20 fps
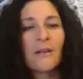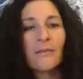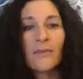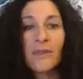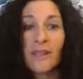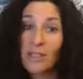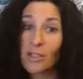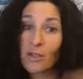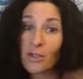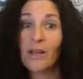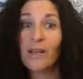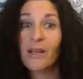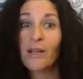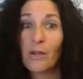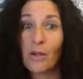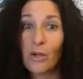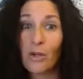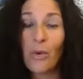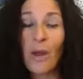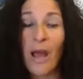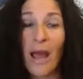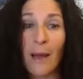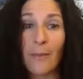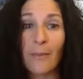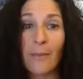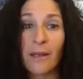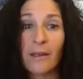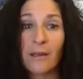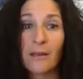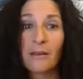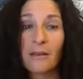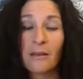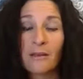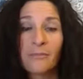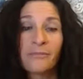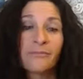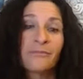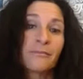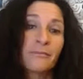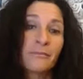Let's create a new habit.
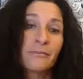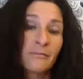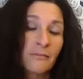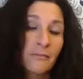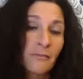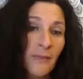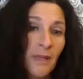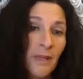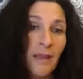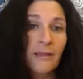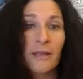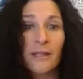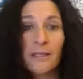And